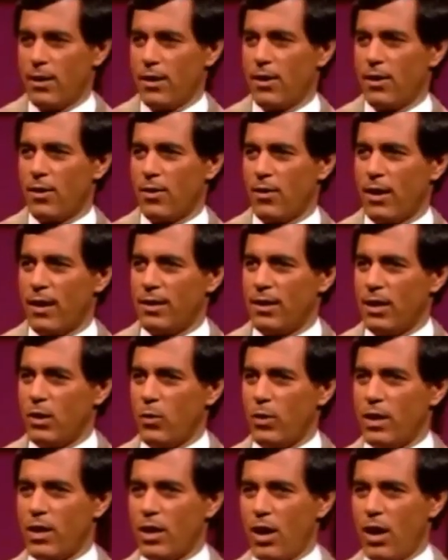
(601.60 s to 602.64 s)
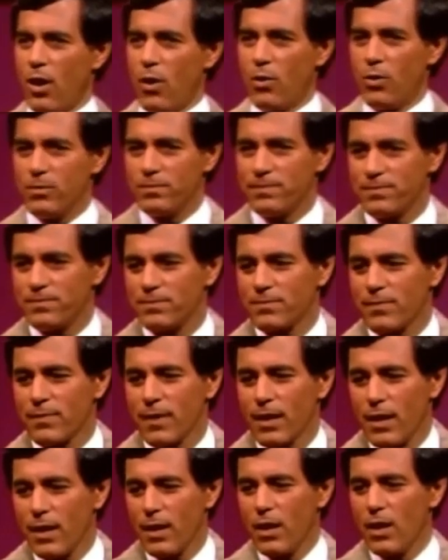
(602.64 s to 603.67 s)
All right, here we go.
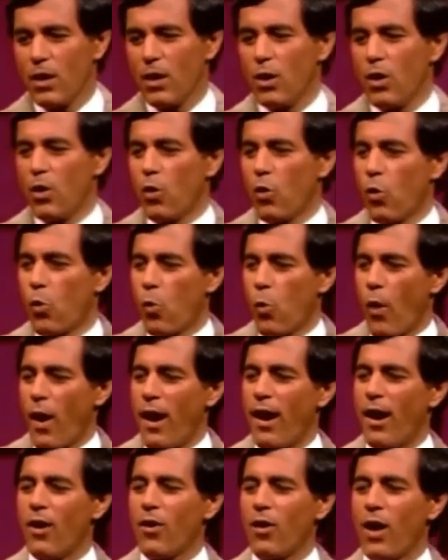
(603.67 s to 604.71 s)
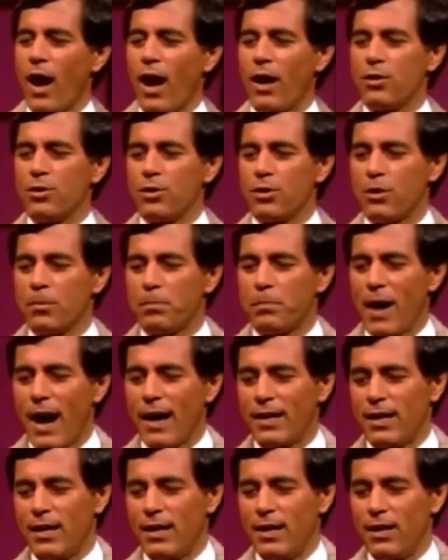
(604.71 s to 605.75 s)
Where on your
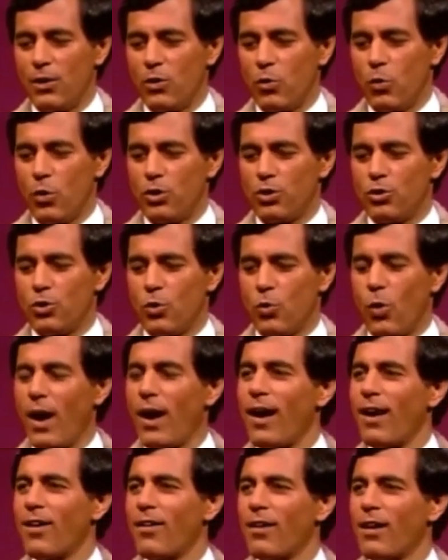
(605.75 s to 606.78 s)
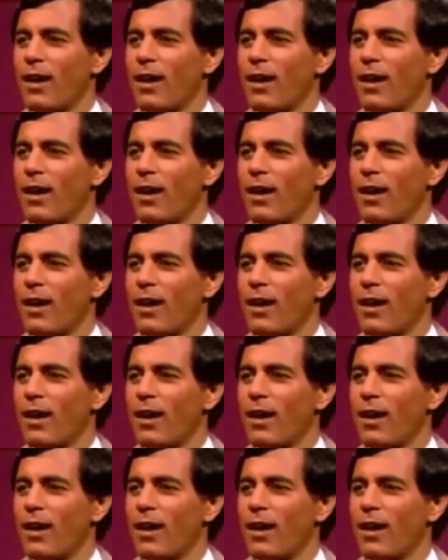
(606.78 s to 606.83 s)
body would you wear